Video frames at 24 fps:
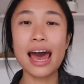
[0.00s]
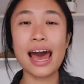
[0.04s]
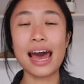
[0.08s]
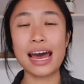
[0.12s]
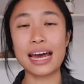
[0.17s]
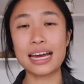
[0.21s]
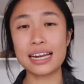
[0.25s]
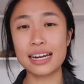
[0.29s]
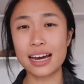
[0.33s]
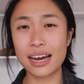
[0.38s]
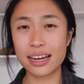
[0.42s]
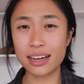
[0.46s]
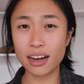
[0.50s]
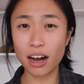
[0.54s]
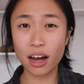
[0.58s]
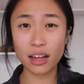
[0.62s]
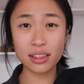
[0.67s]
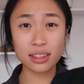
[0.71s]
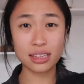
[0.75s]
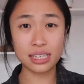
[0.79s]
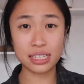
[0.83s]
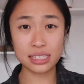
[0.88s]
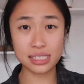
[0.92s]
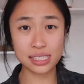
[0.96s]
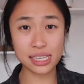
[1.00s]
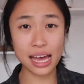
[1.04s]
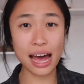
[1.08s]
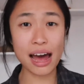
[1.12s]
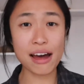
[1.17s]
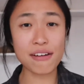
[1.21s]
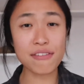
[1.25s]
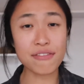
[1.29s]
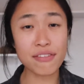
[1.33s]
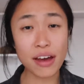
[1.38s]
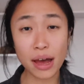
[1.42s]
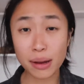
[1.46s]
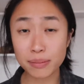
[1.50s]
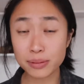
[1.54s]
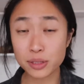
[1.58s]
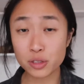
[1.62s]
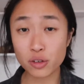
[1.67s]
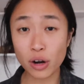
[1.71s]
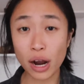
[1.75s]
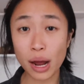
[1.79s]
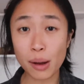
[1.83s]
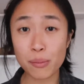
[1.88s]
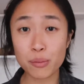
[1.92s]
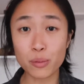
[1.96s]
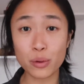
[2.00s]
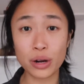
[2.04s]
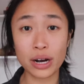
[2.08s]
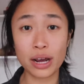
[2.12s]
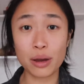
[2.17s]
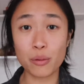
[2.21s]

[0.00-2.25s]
and I got this at Fab Scrap when